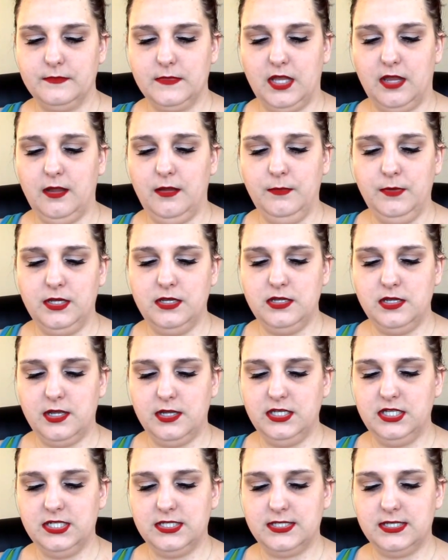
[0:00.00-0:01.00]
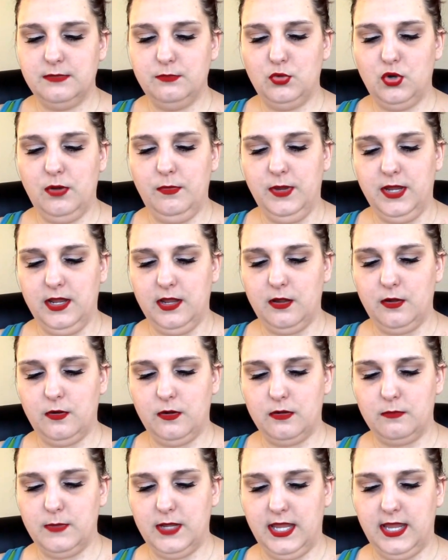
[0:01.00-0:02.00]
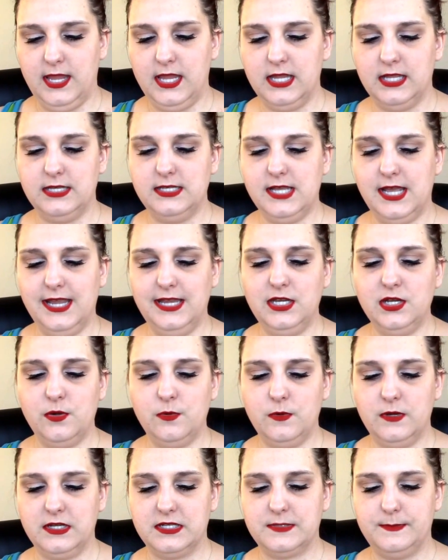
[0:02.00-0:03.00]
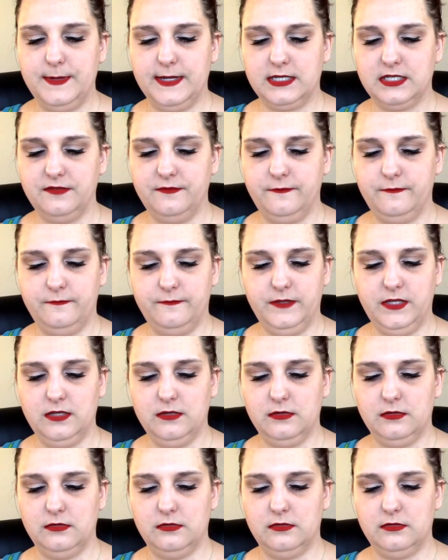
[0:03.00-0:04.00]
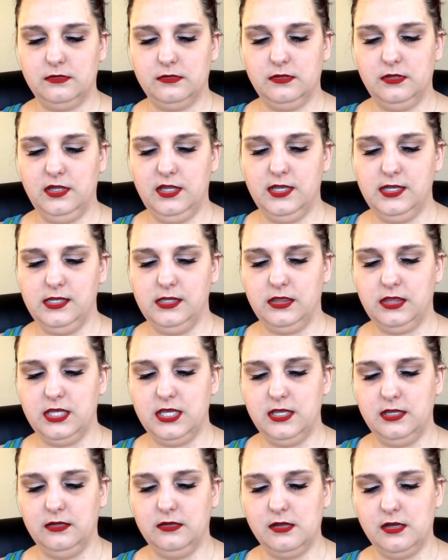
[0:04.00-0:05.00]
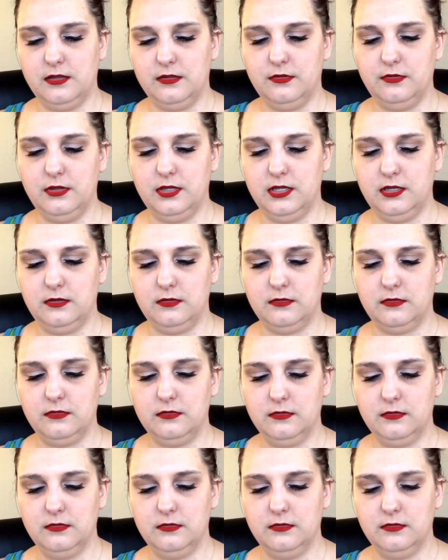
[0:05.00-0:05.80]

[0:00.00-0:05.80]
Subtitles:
rubbing it out on my hand. I don't expect to feel anything other than,